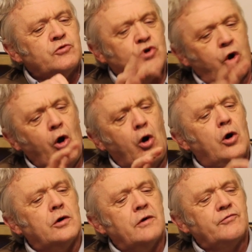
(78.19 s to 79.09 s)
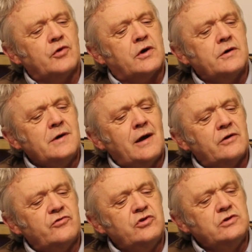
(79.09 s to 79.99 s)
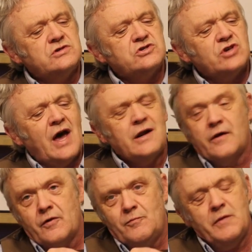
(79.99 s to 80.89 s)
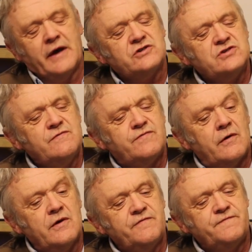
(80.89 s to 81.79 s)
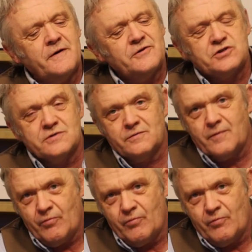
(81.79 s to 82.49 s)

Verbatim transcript: core of the Creality scanner that makes it very functional.